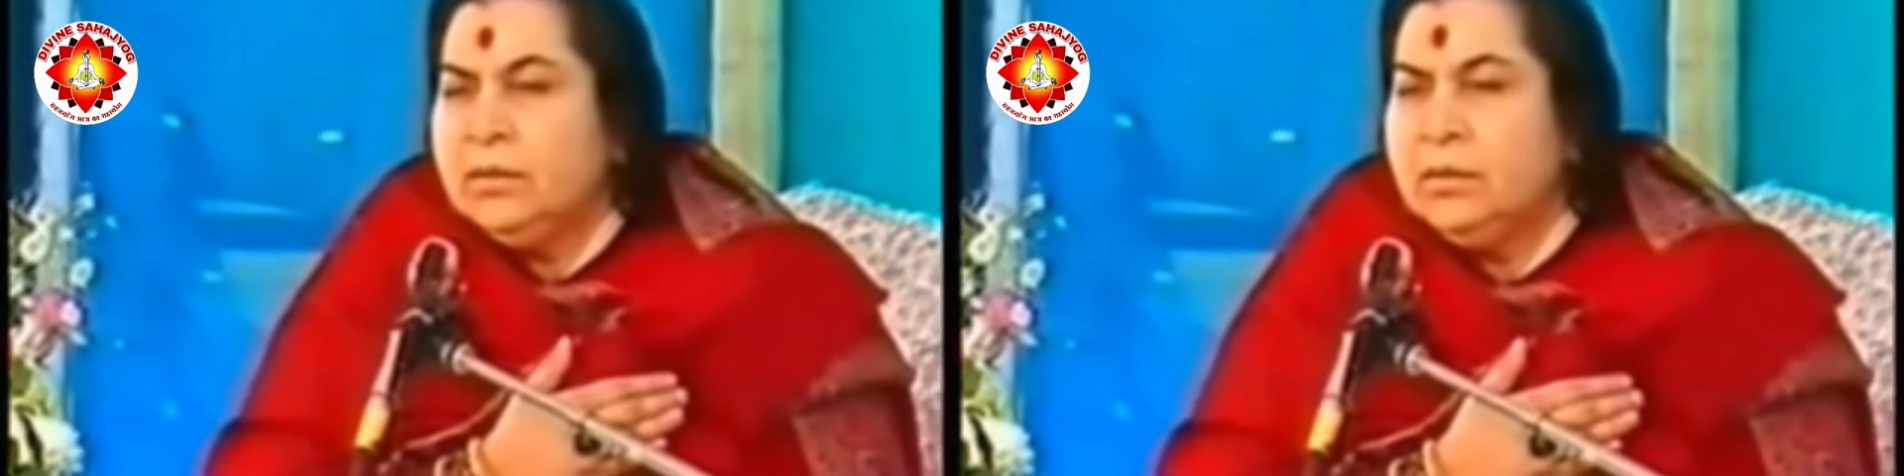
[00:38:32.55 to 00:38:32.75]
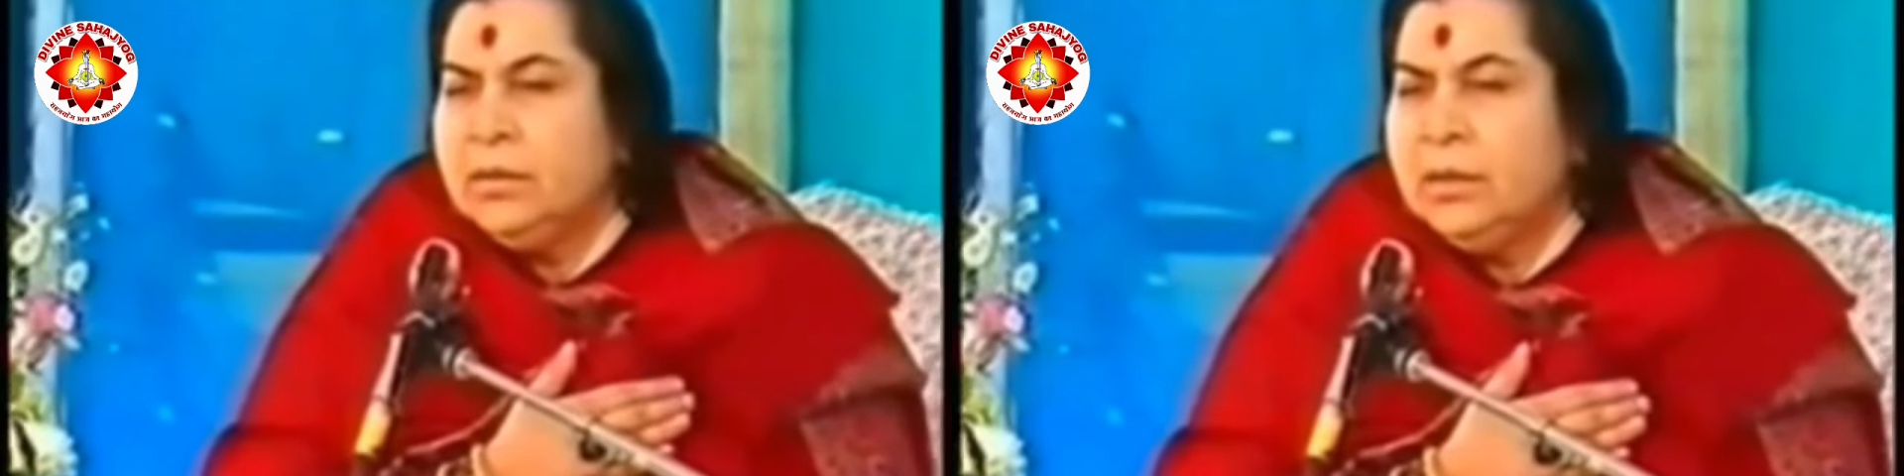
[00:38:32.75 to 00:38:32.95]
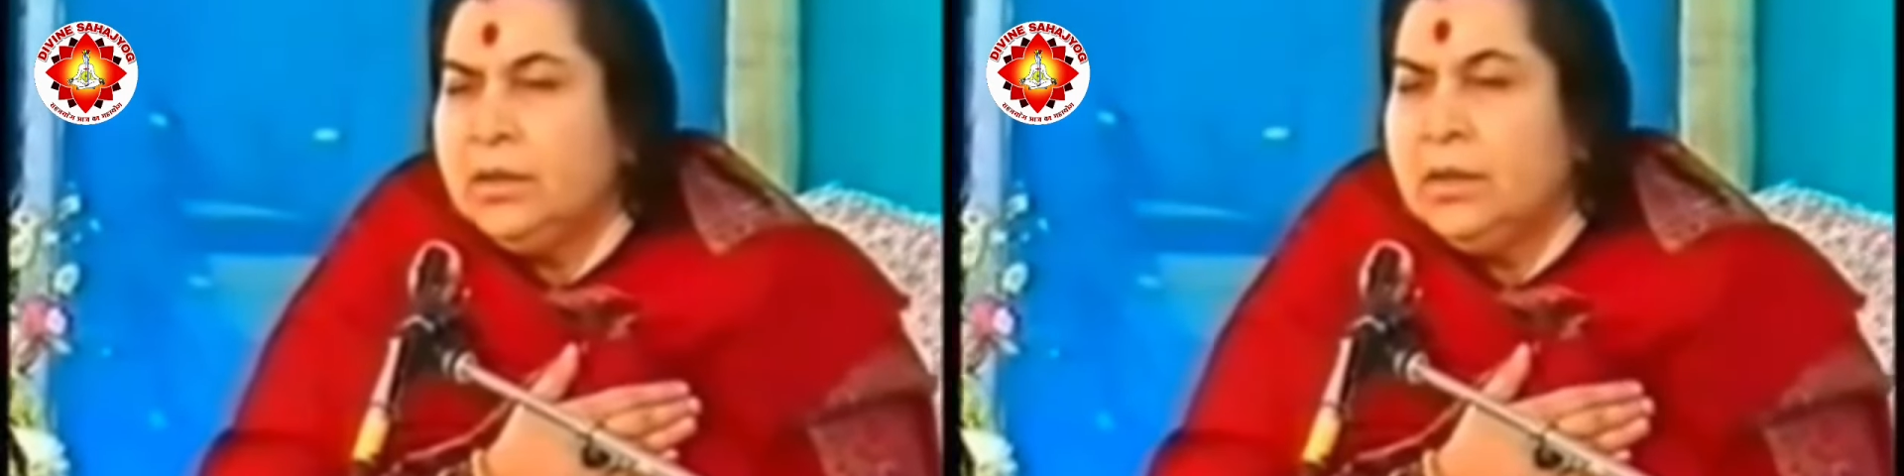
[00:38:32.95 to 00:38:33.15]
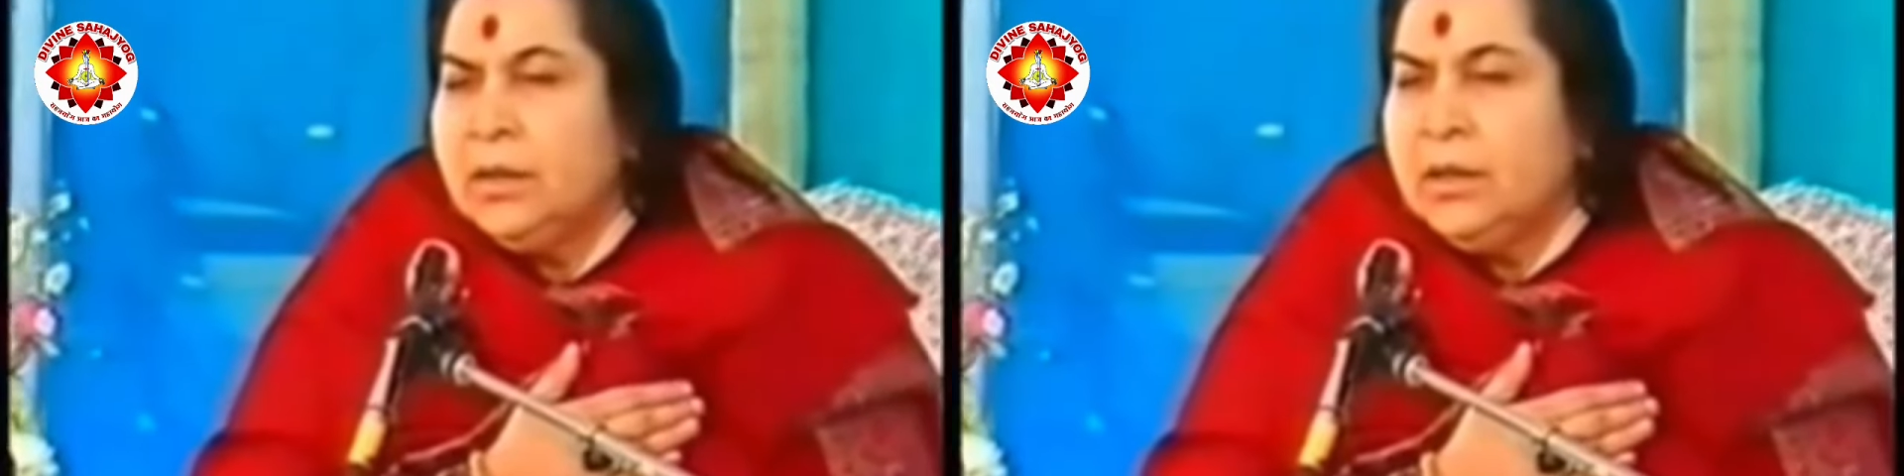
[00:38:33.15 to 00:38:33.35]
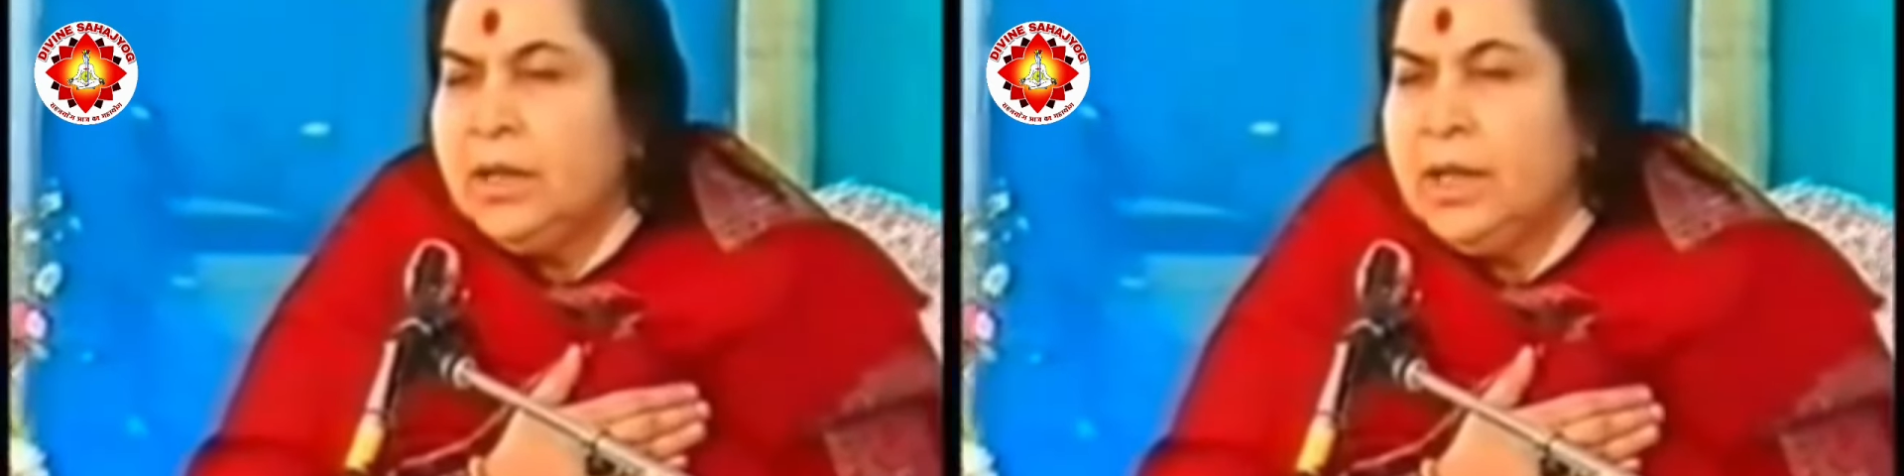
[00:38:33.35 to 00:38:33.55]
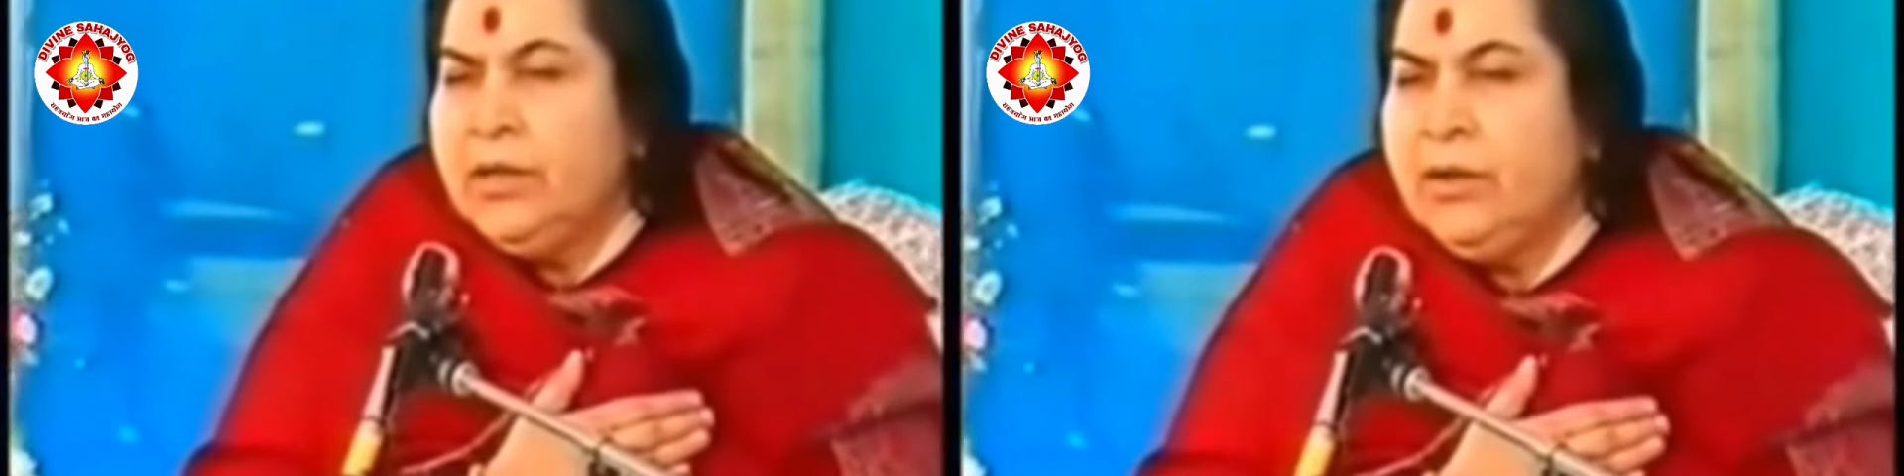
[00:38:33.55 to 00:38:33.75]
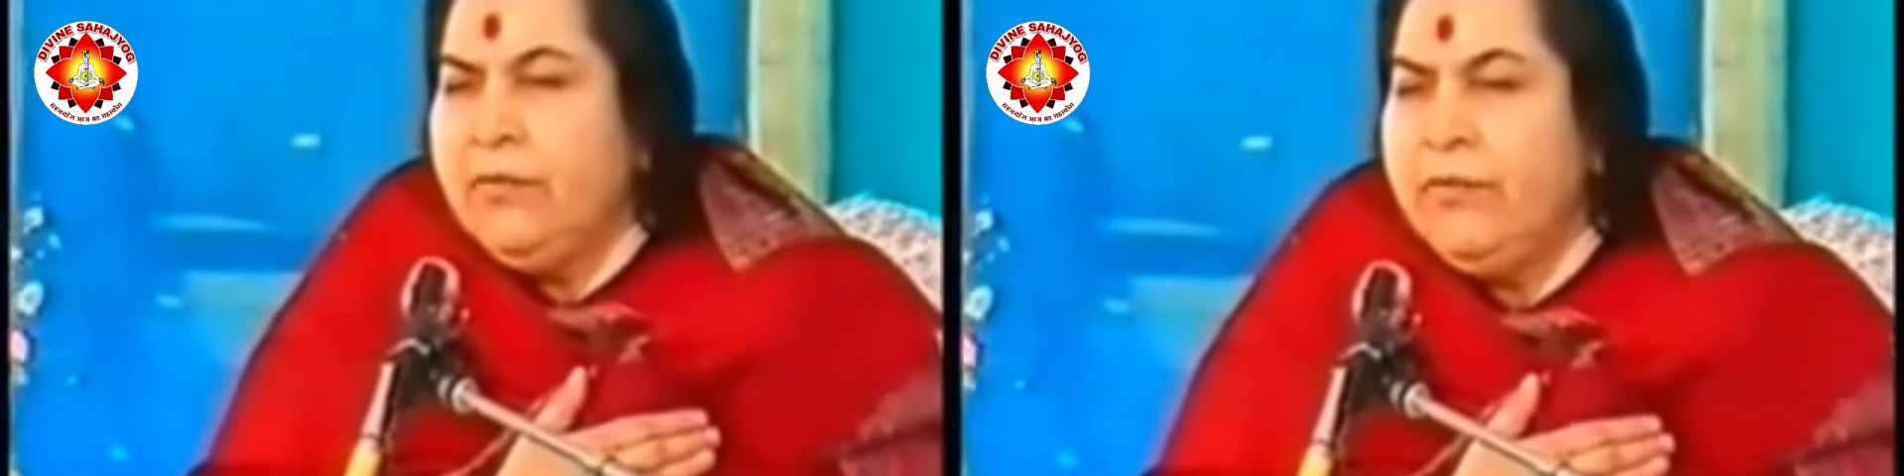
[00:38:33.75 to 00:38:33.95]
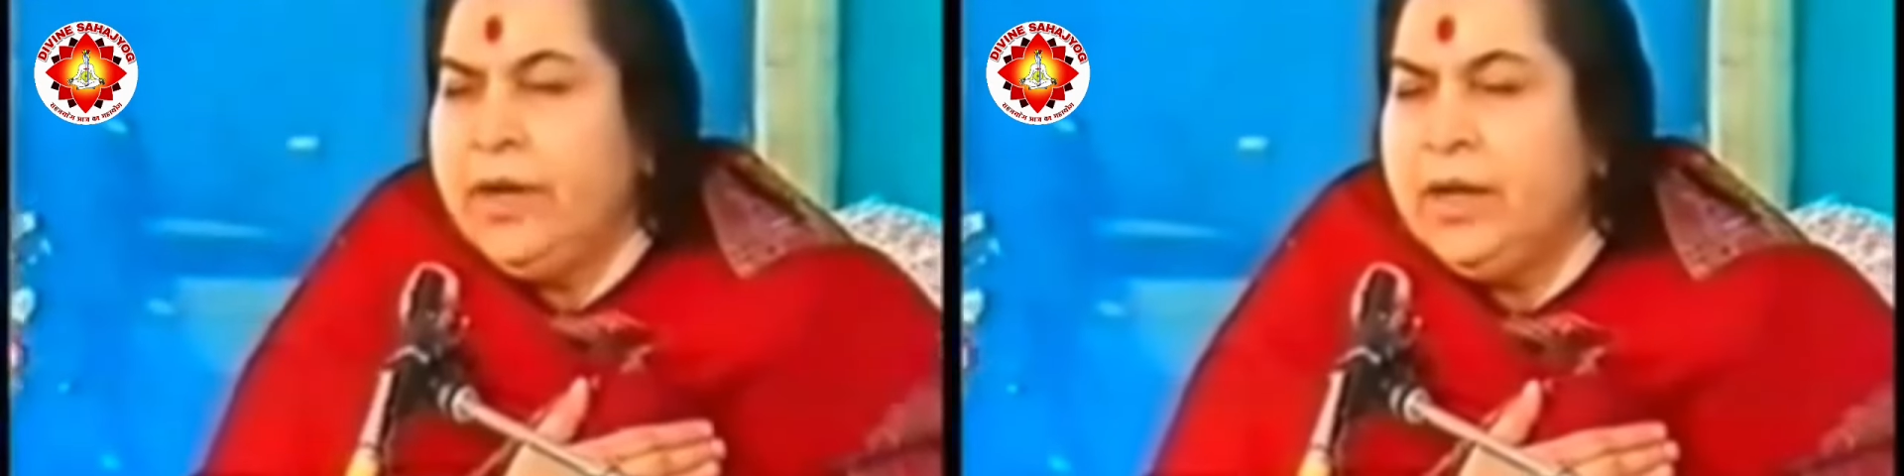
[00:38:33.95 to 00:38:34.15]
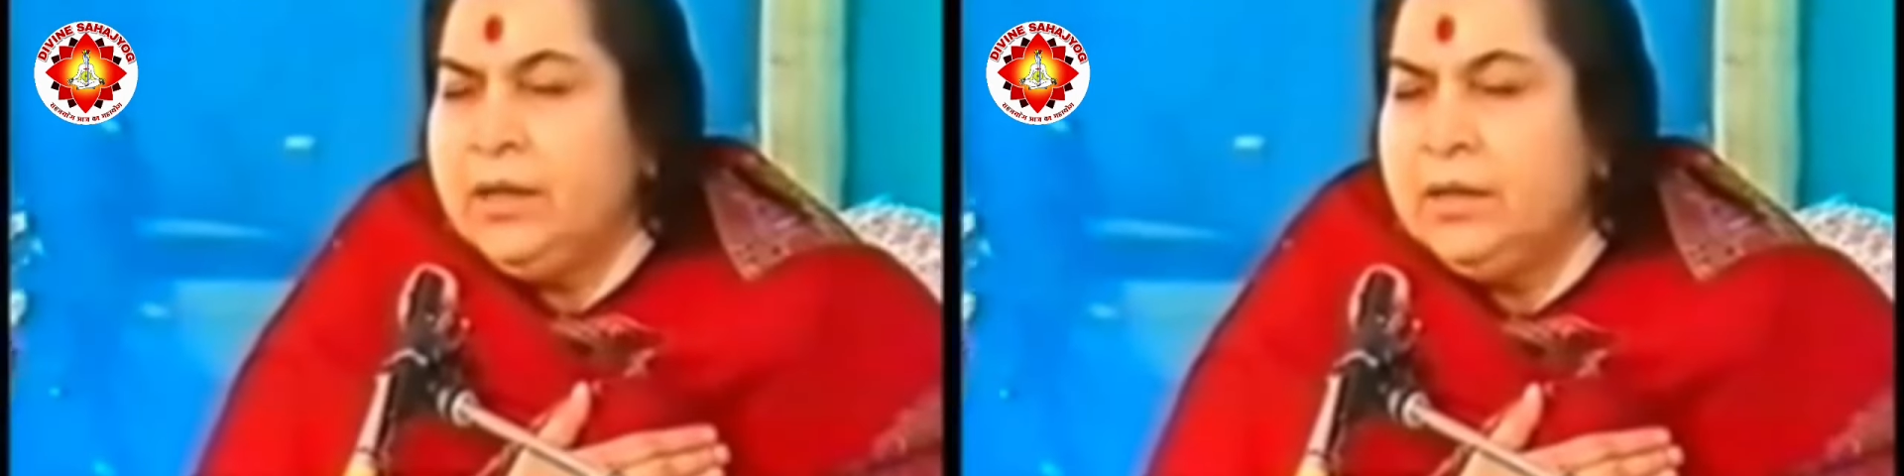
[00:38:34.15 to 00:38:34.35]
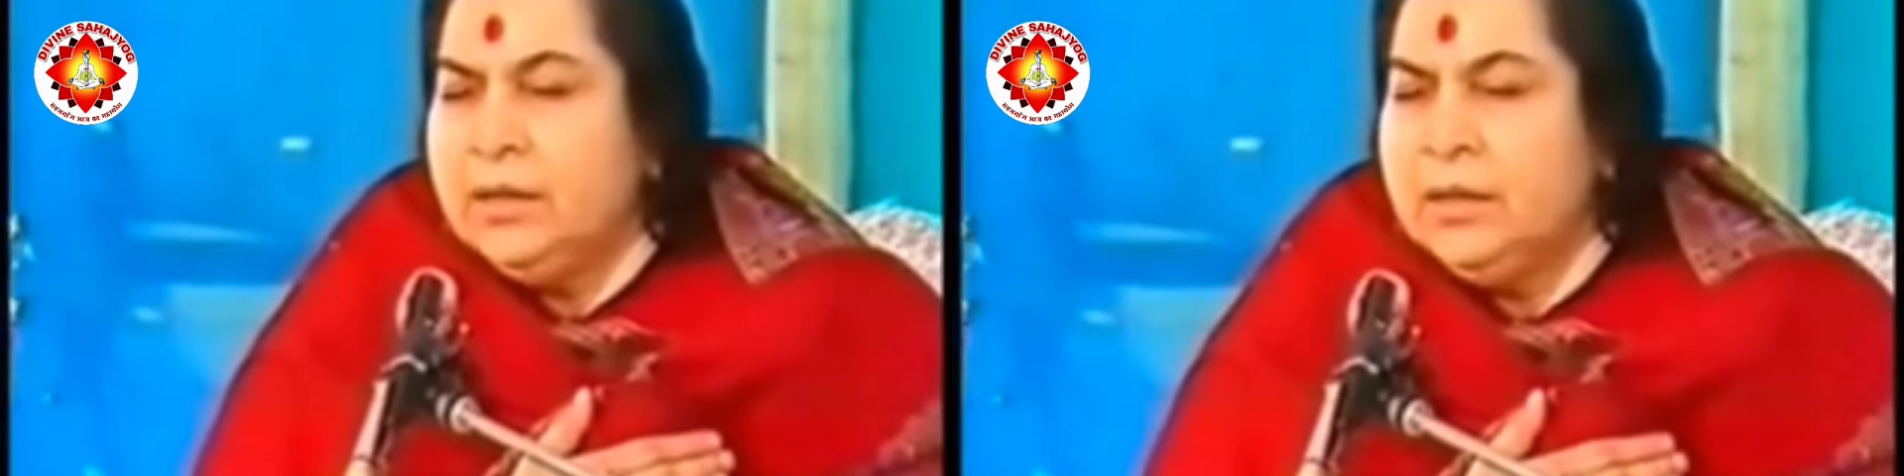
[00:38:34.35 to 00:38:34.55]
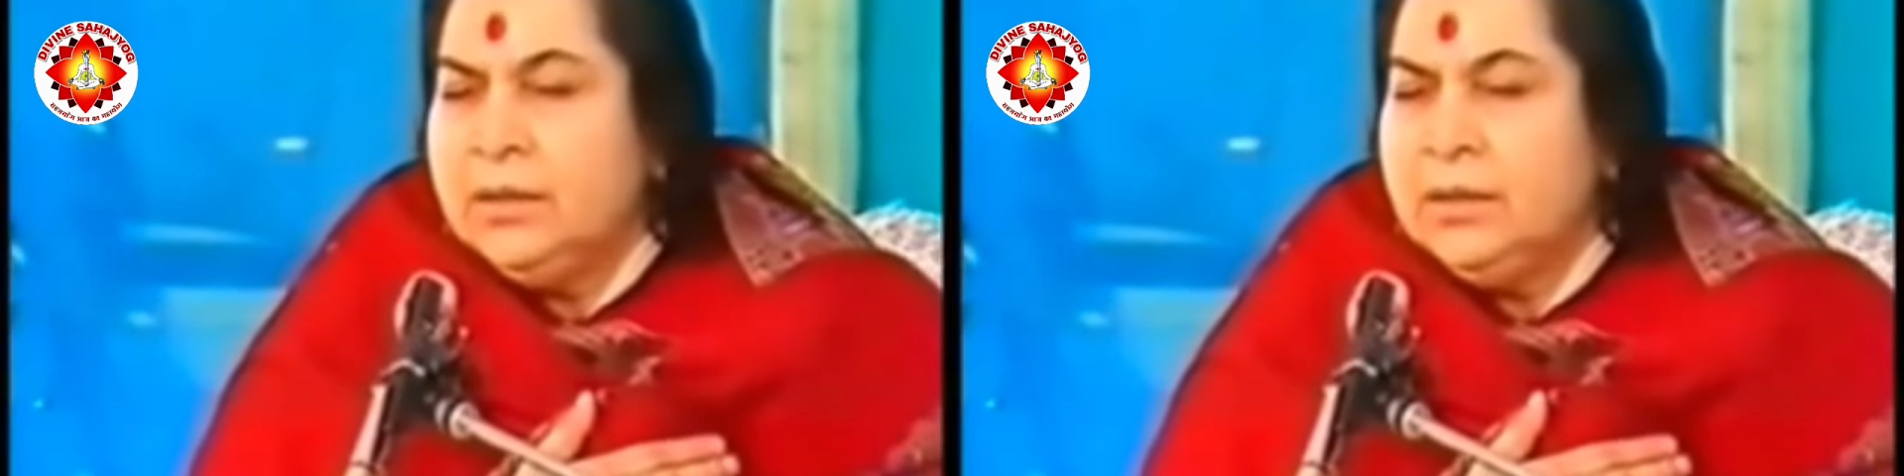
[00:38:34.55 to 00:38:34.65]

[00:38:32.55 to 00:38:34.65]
and you have felt